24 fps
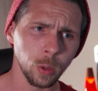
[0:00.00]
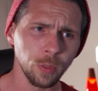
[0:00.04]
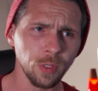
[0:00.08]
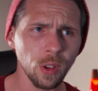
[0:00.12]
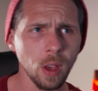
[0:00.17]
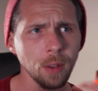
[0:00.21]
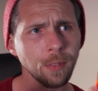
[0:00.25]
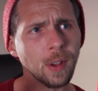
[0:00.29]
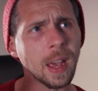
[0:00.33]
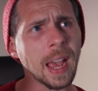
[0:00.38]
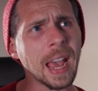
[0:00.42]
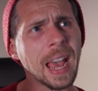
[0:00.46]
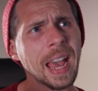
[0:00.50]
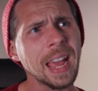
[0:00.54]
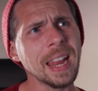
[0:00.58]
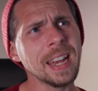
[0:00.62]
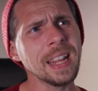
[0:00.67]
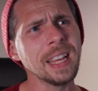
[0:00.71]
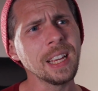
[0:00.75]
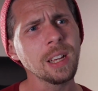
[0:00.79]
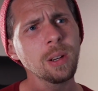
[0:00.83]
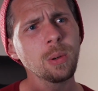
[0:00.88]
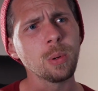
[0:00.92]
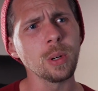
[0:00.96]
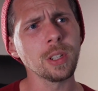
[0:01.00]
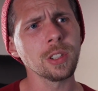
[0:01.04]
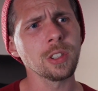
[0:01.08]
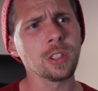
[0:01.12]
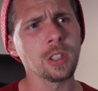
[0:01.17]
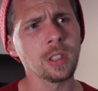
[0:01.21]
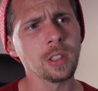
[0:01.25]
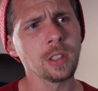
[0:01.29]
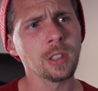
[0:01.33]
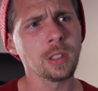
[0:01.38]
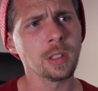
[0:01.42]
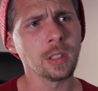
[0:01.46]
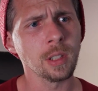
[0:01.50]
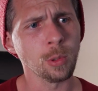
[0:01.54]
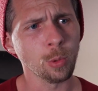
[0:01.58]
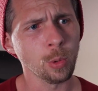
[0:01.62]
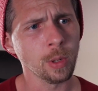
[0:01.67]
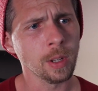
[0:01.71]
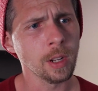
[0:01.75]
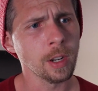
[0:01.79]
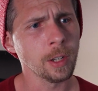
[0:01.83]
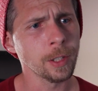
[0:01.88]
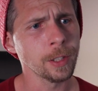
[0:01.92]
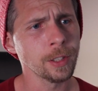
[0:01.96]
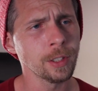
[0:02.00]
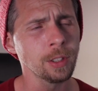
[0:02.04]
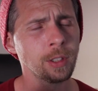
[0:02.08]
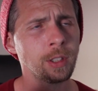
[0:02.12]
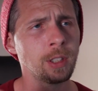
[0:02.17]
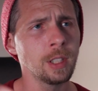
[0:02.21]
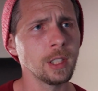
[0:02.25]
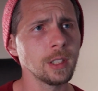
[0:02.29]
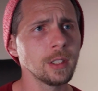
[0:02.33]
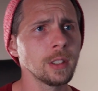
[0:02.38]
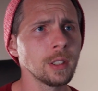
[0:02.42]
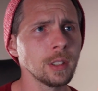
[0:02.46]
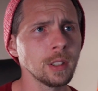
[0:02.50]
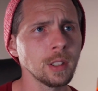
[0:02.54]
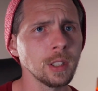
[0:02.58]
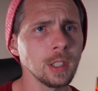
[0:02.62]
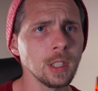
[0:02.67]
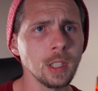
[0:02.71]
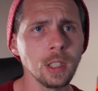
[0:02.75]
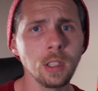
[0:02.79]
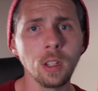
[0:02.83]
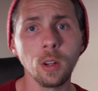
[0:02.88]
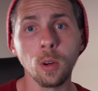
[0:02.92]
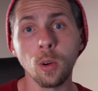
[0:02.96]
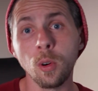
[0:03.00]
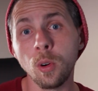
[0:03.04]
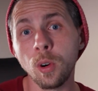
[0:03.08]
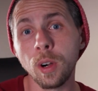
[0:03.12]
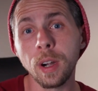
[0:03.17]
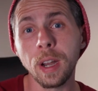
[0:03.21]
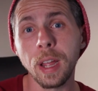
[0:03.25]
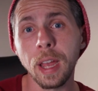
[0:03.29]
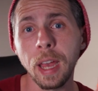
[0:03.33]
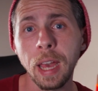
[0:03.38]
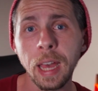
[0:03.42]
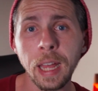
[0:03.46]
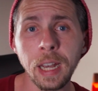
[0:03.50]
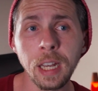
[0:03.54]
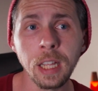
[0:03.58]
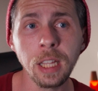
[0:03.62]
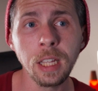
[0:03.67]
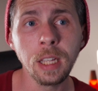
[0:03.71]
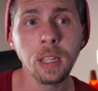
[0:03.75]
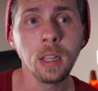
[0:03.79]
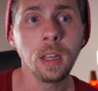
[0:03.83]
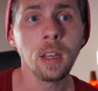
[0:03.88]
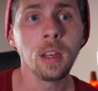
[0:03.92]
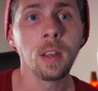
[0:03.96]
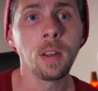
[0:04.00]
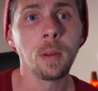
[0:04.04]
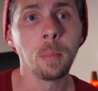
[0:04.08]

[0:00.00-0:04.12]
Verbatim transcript: If you have any questions regards this scene or any